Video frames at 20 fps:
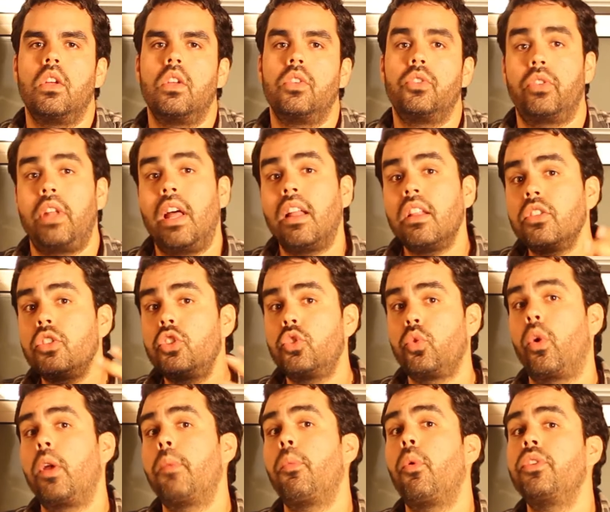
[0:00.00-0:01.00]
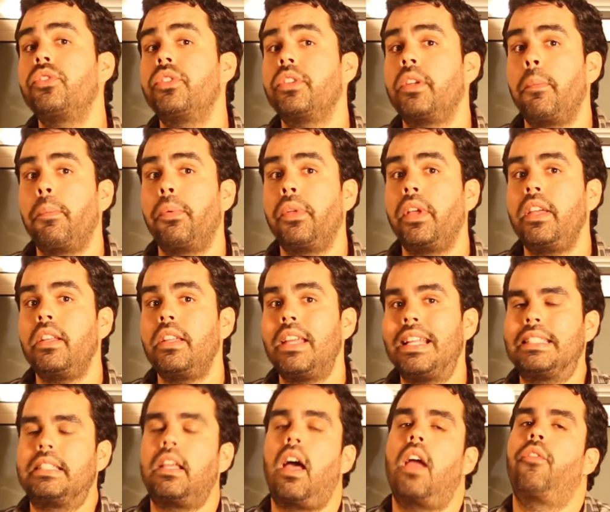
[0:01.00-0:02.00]
So now that the storyboards are complete,
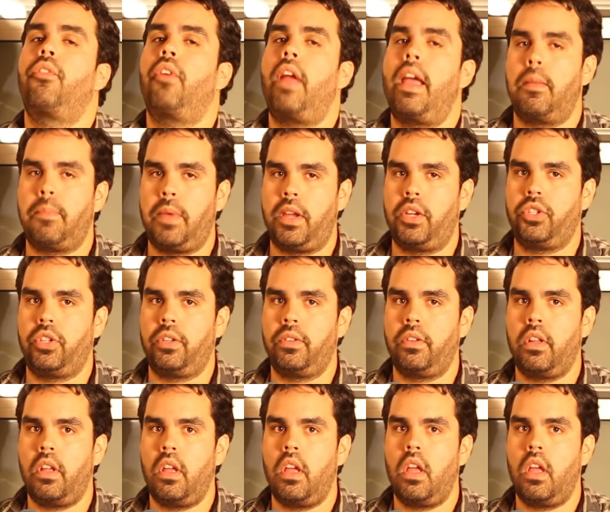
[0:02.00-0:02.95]
it's time for animation.